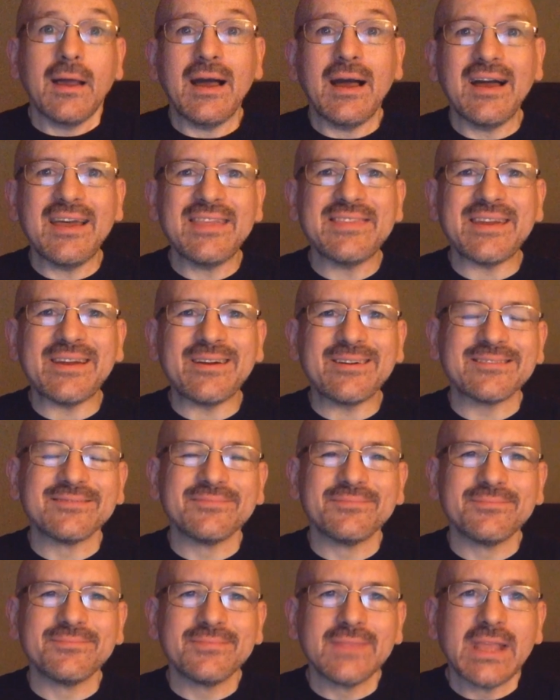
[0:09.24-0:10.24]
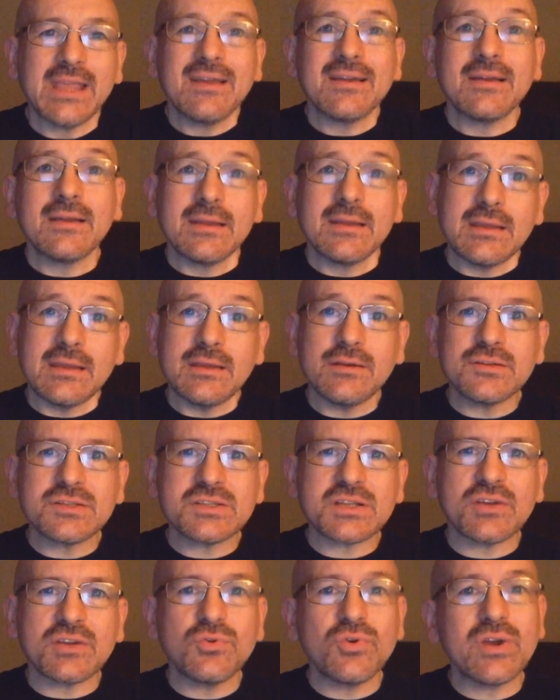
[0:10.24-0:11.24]
Hi there. Here's
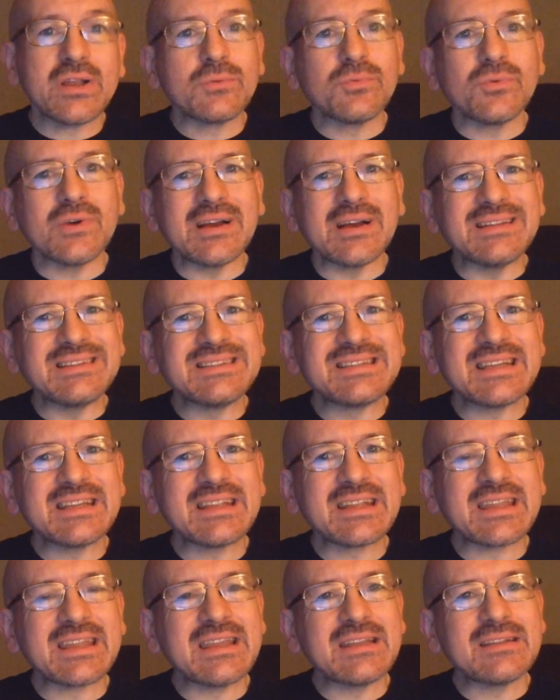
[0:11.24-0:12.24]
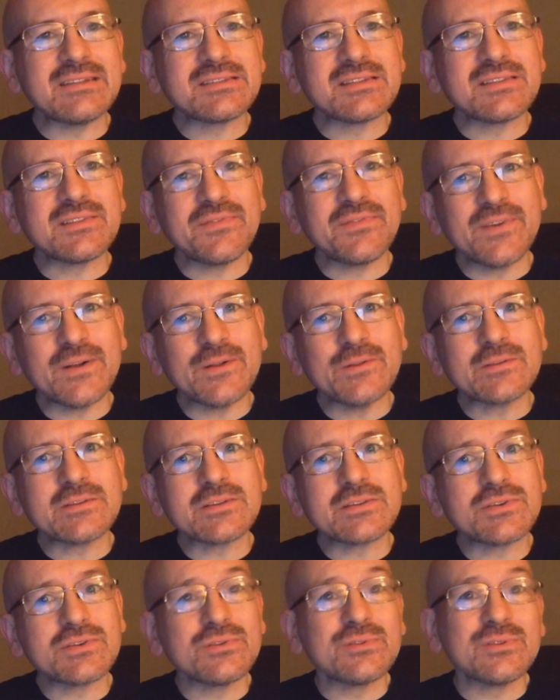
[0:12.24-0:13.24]
a quick one dedicated to the
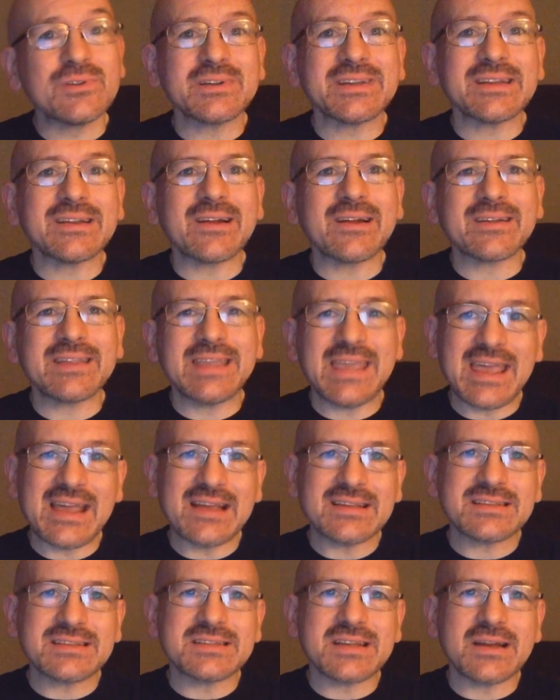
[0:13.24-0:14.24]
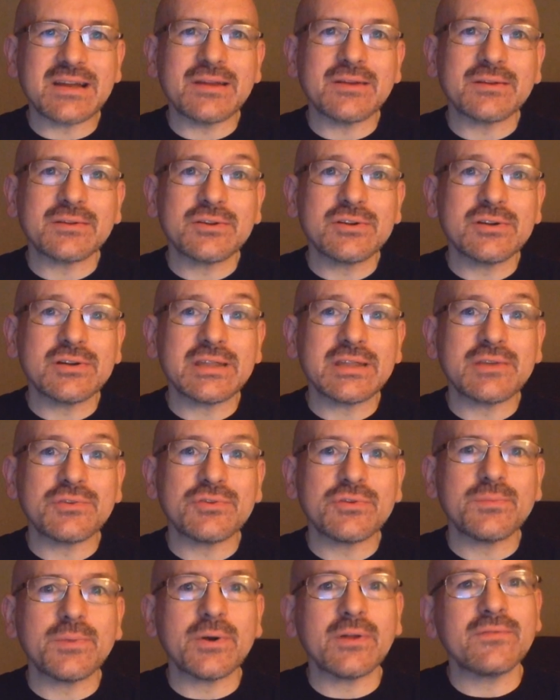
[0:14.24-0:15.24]
folks who look at our cast iron cooking
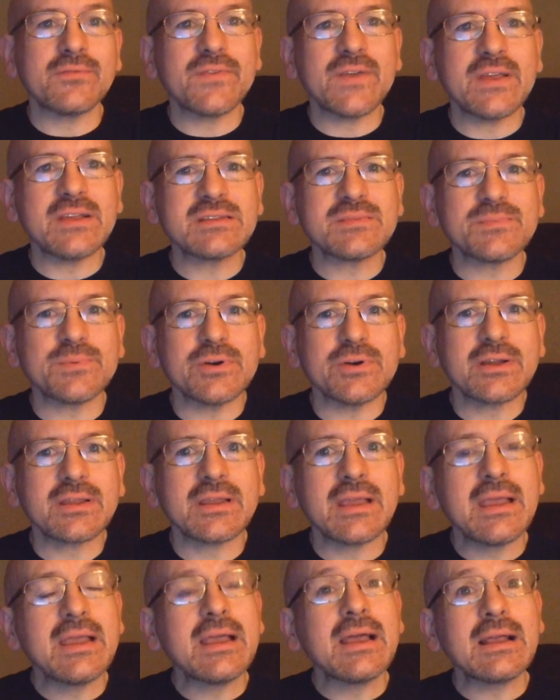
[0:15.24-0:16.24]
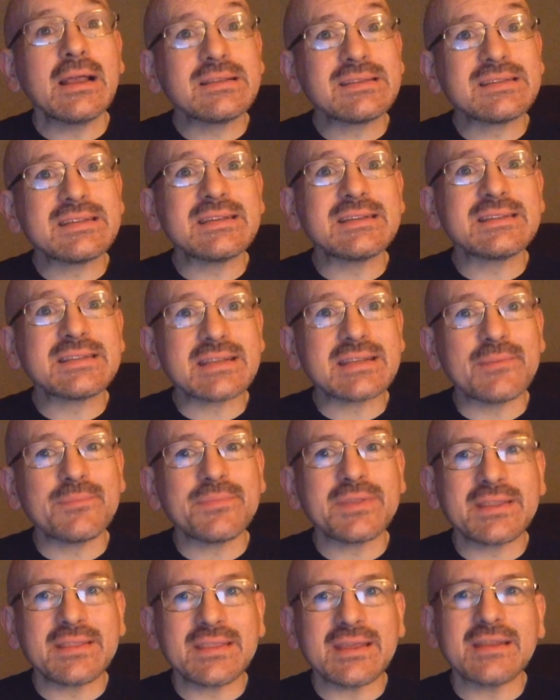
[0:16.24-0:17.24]
group on Facebook and see
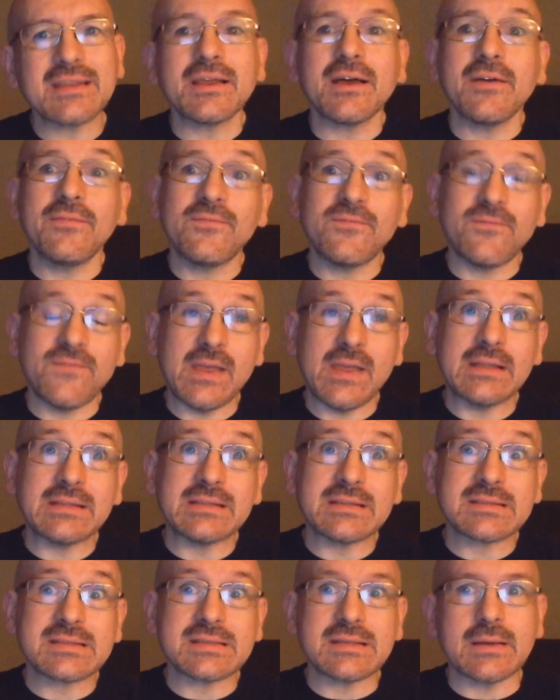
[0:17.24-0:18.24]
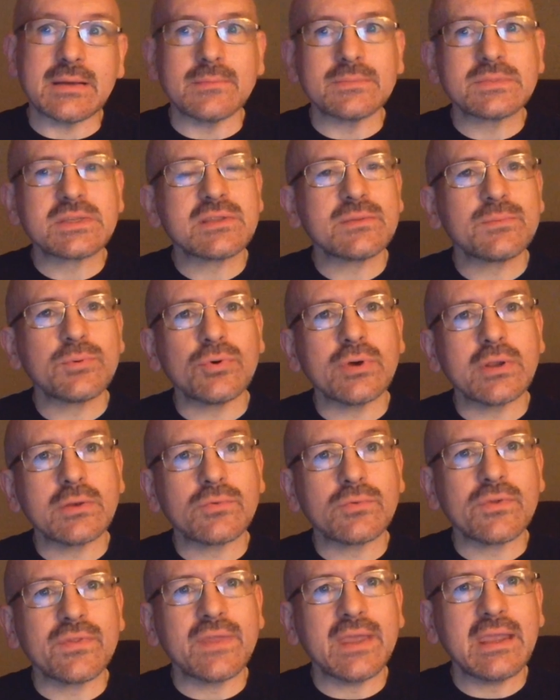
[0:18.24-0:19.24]
something that offends them to the point
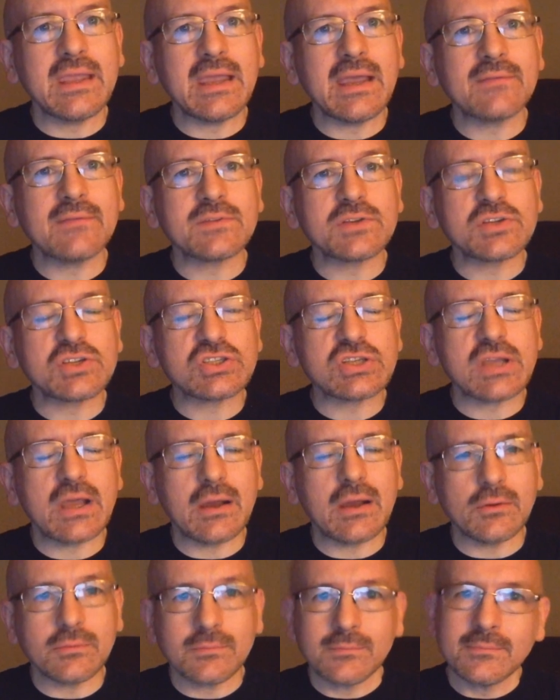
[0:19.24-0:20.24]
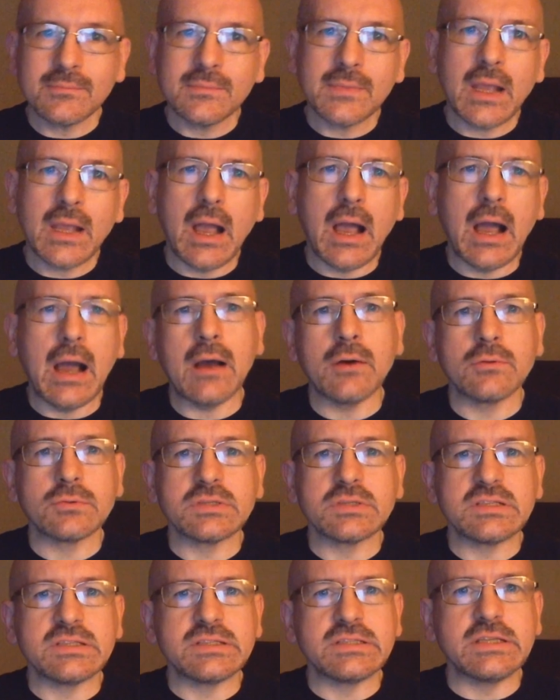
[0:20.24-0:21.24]
where they have to shout, How,
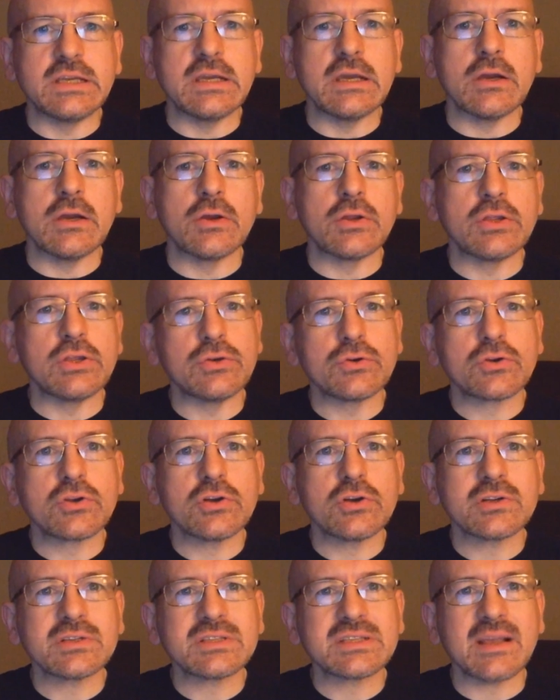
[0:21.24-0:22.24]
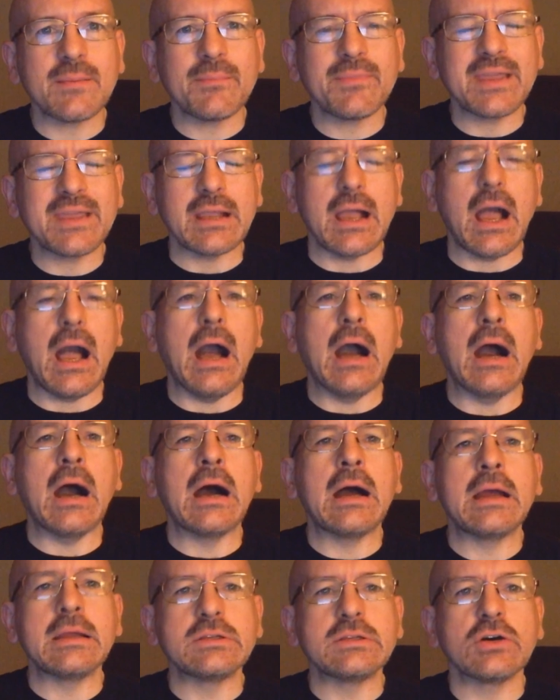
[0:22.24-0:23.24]
how dare, dare you cook something, something
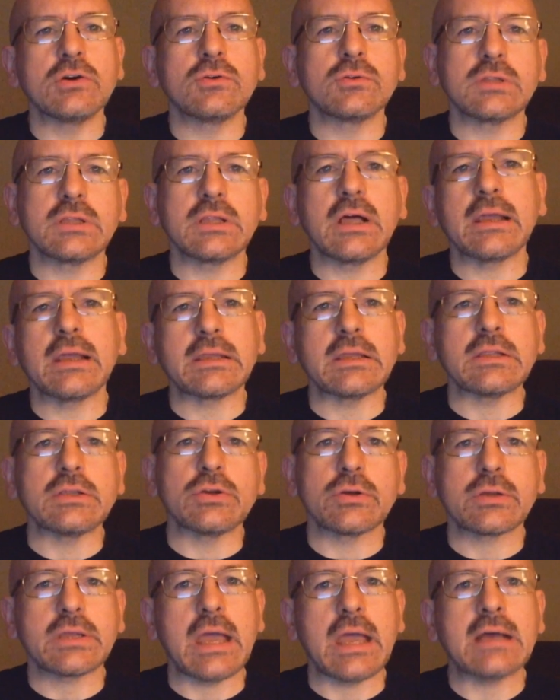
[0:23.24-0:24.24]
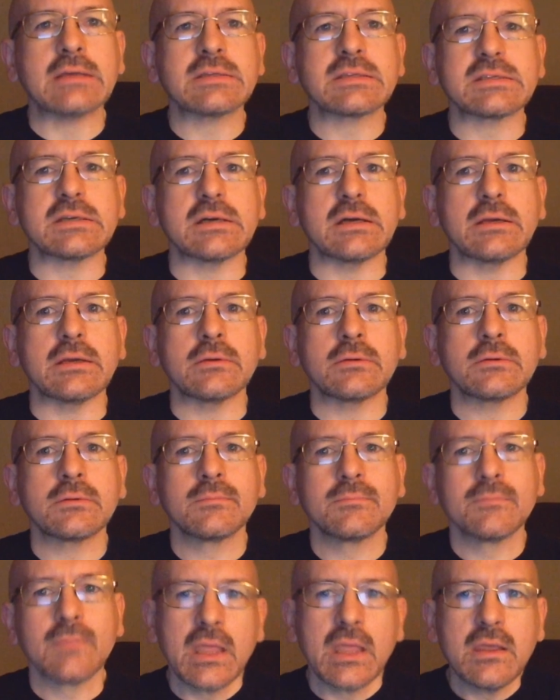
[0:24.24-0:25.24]
I like it cast
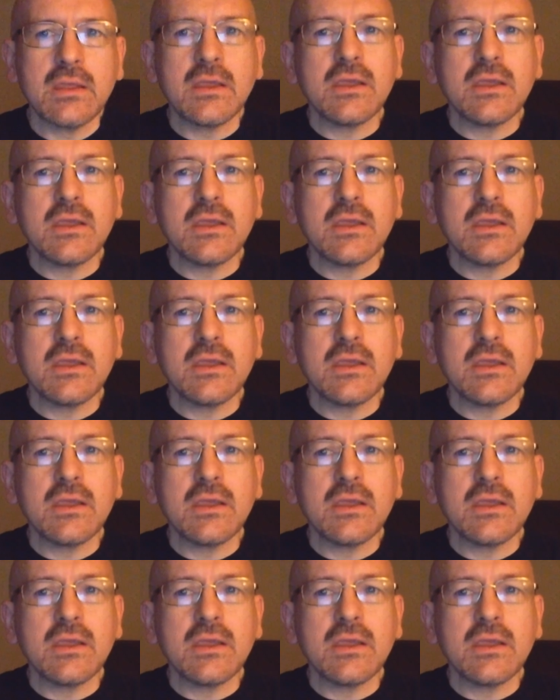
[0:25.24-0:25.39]
iron.